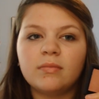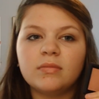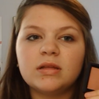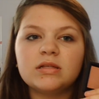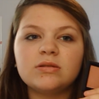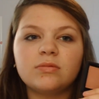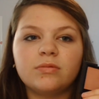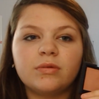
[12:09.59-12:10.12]

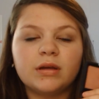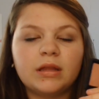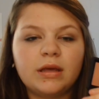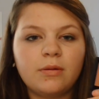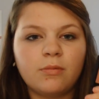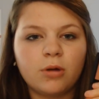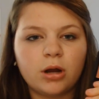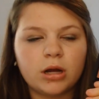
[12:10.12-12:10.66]
This really
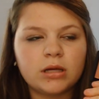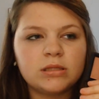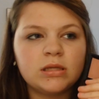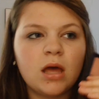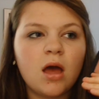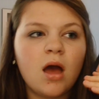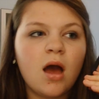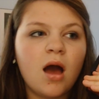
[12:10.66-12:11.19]
works
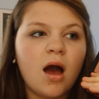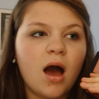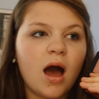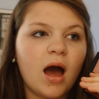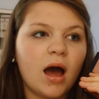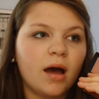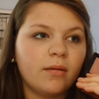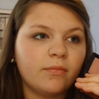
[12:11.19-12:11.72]

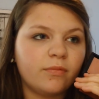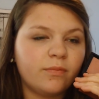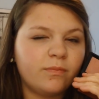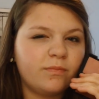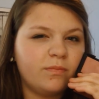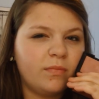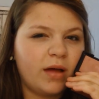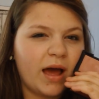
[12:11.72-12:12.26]

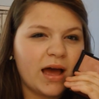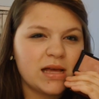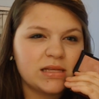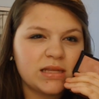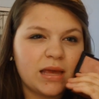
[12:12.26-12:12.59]
as